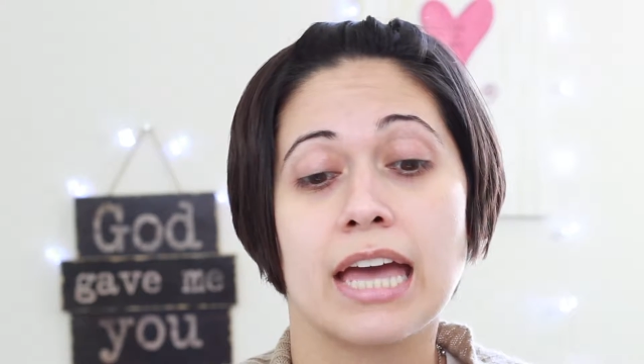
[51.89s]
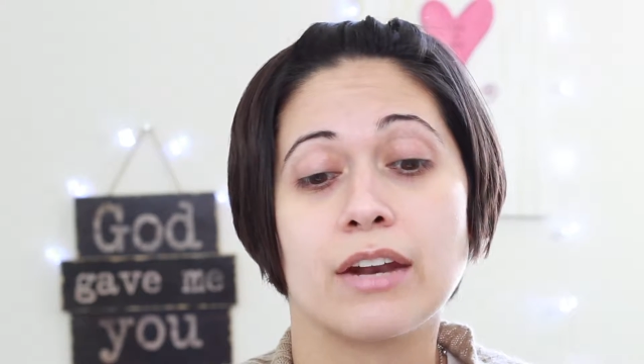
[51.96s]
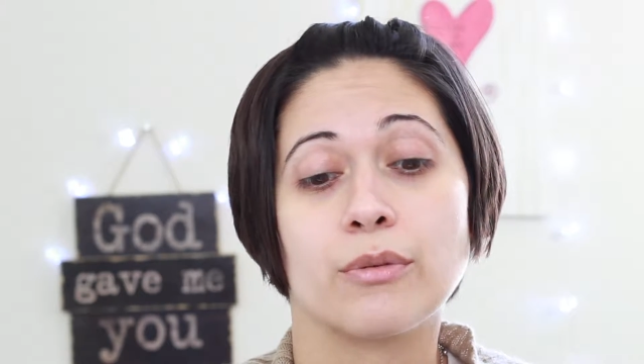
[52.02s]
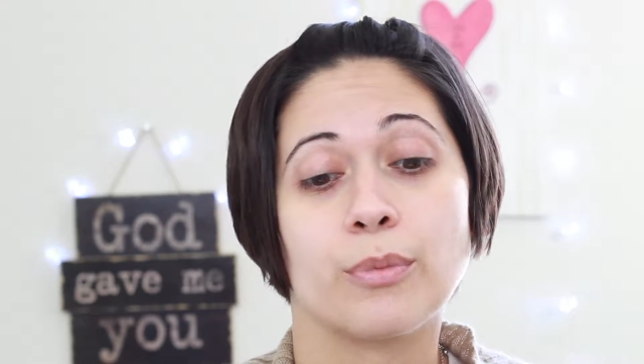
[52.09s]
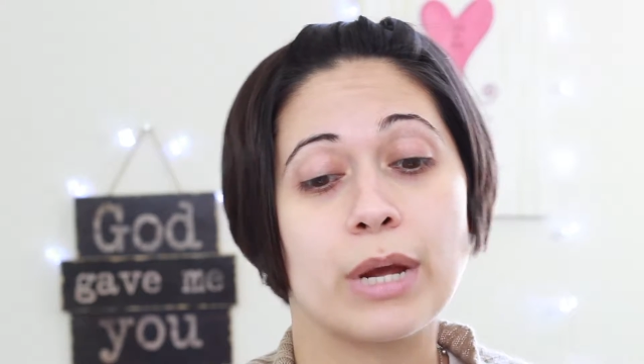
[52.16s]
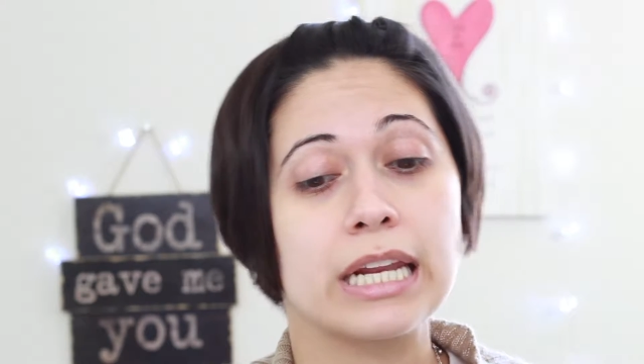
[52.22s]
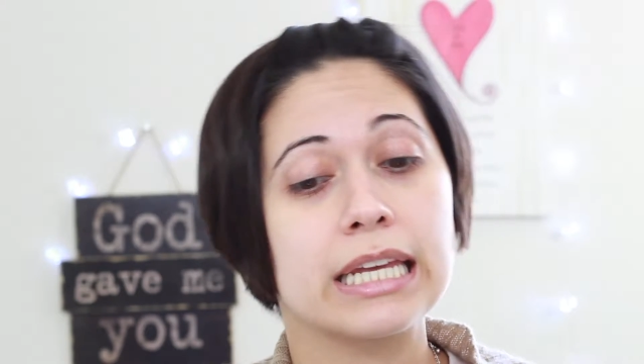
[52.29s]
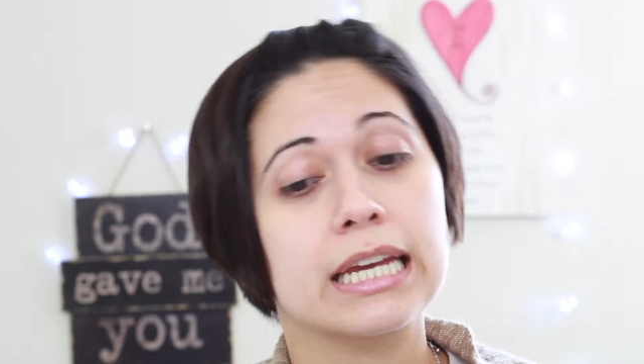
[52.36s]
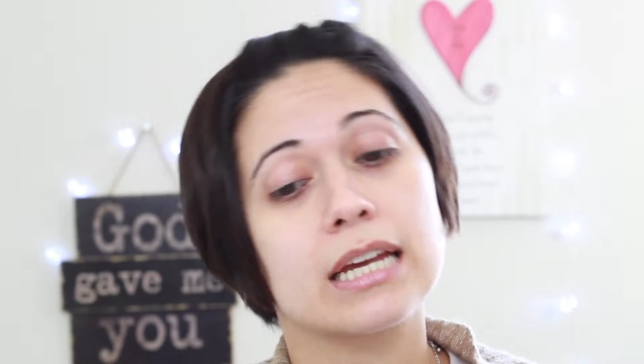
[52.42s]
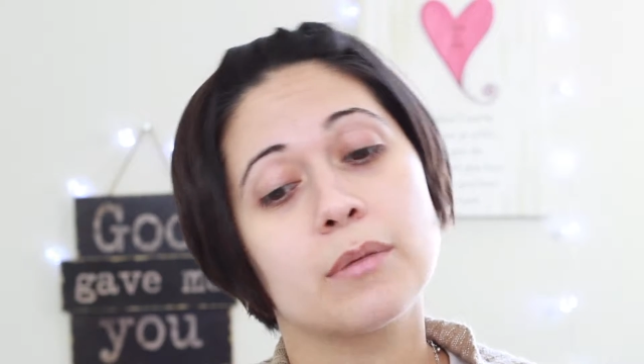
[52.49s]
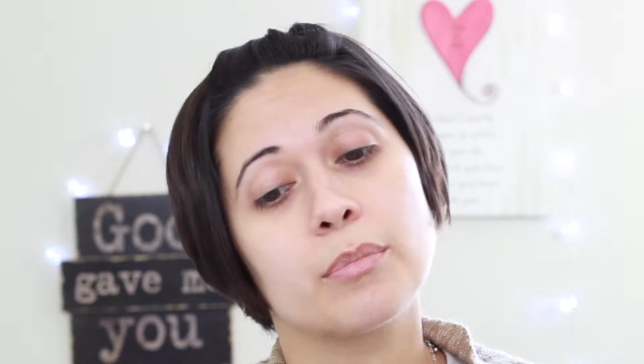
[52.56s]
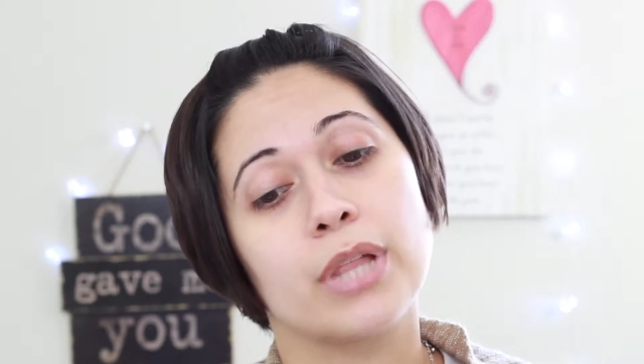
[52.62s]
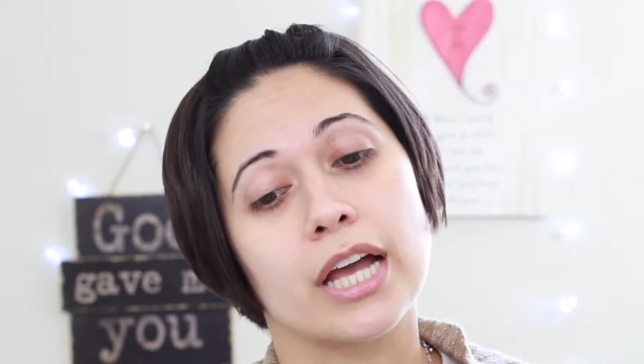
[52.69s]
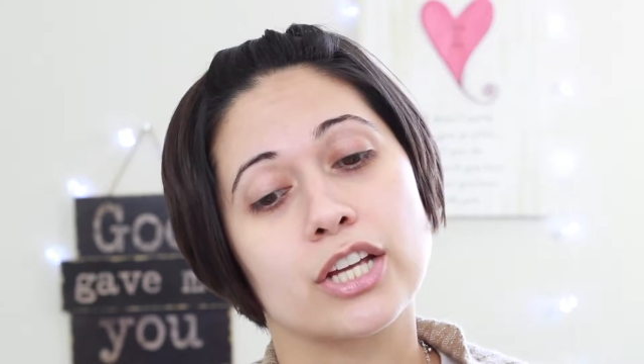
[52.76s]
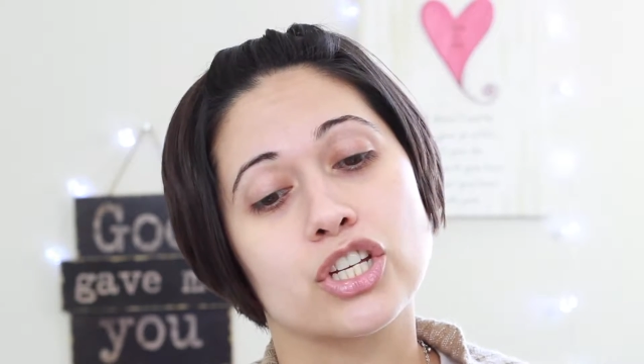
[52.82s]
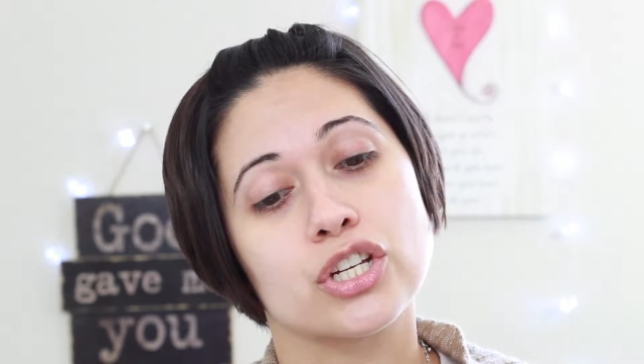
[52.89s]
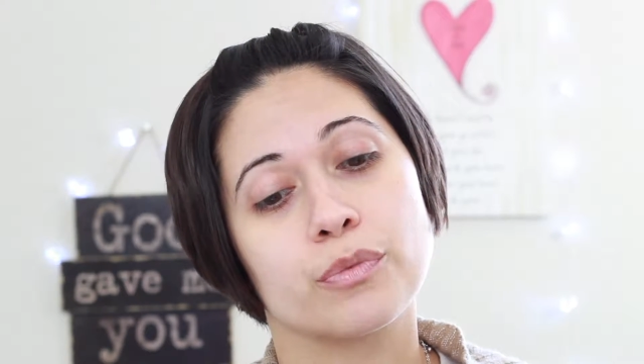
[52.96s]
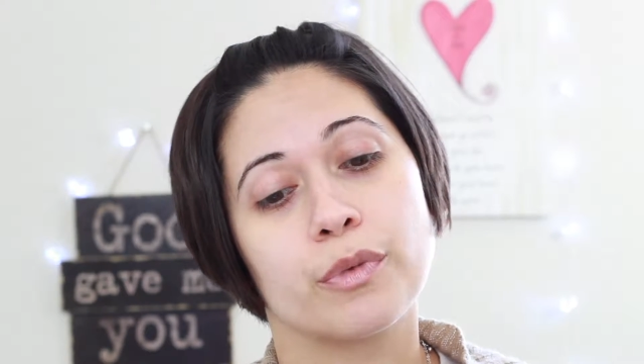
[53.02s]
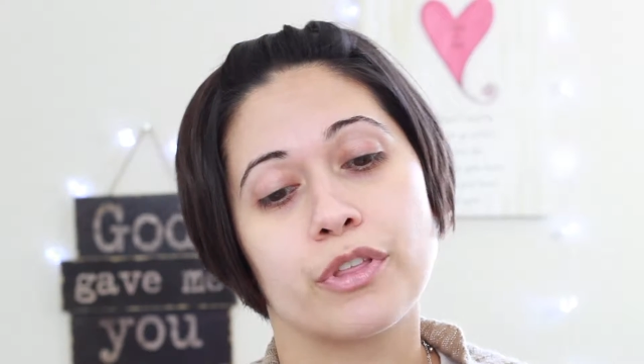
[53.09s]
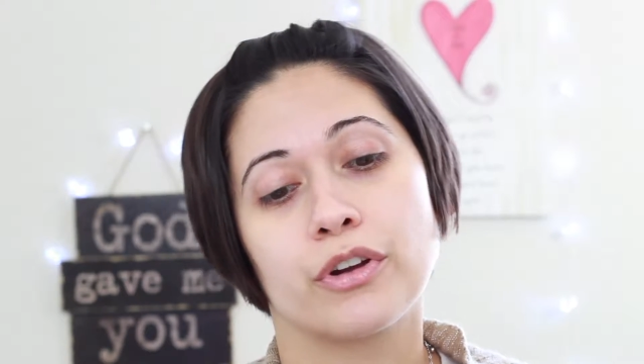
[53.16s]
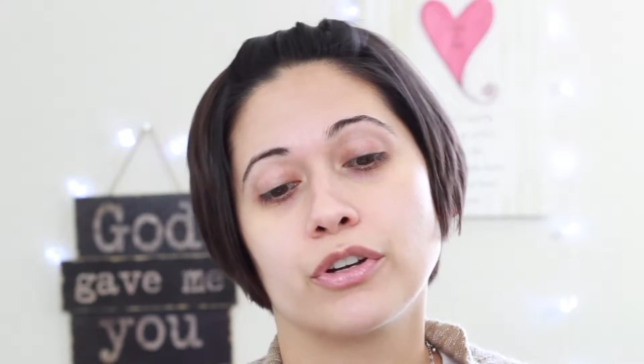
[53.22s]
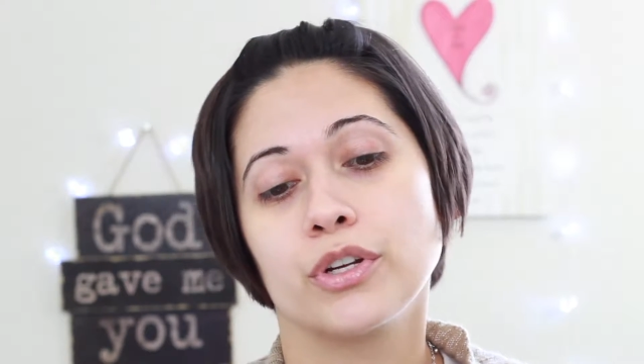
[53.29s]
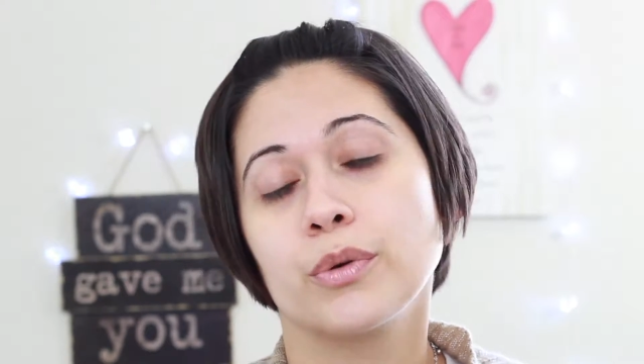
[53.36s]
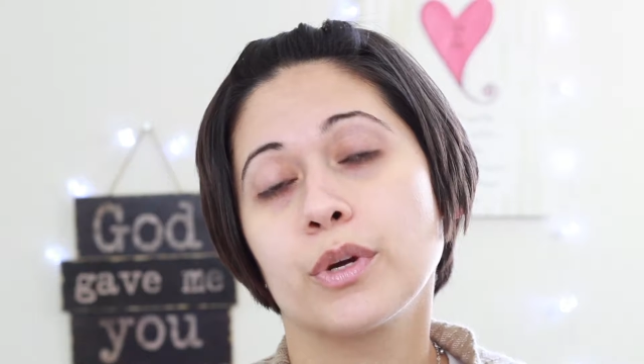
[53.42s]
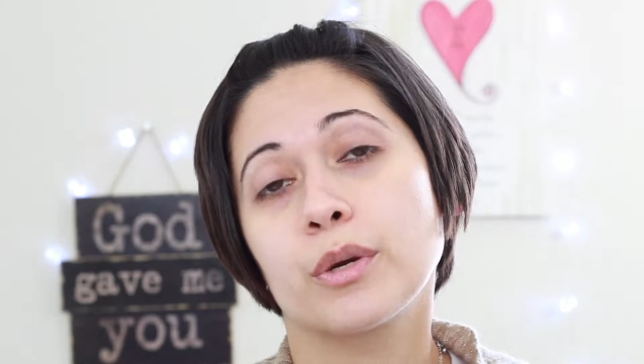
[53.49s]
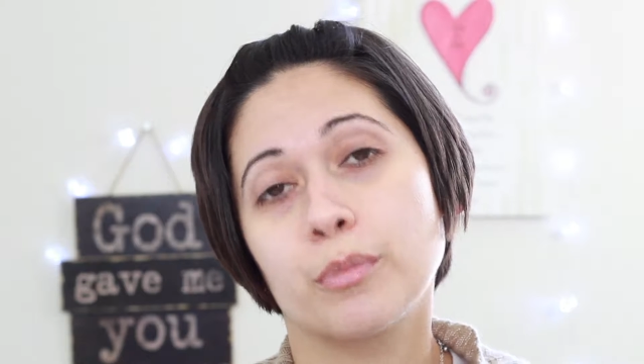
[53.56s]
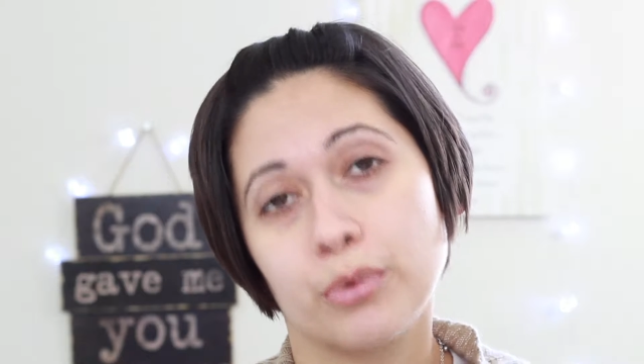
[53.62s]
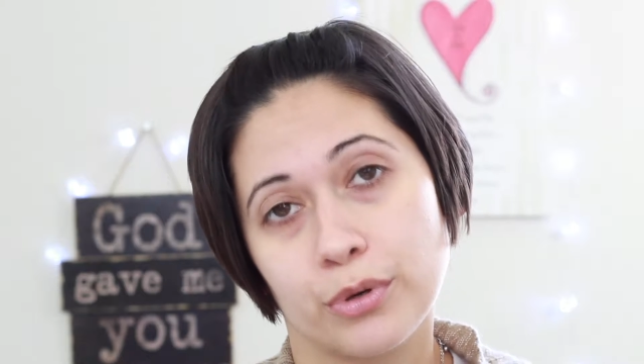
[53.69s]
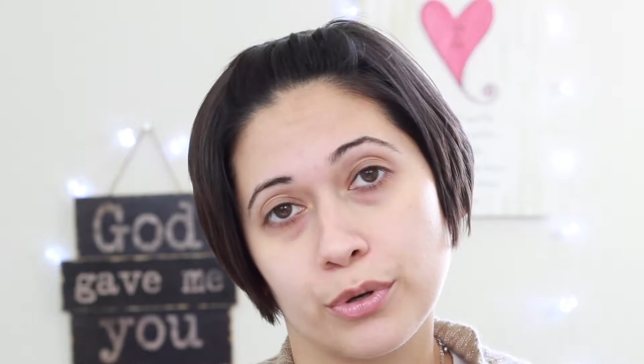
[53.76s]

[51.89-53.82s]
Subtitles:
and a radiant complexion with our new and